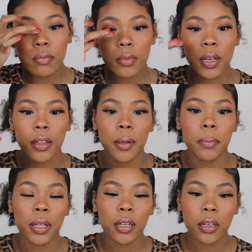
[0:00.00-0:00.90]
And then
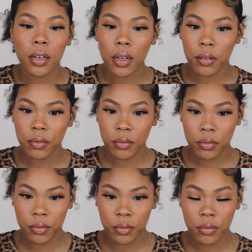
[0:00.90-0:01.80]
blending it out.
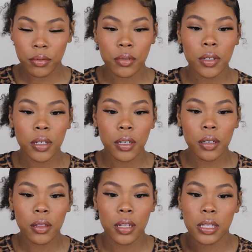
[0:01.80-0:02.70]

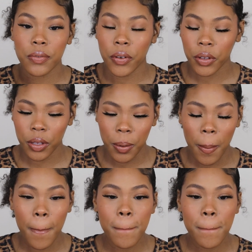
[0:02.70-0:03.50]
That's very cute.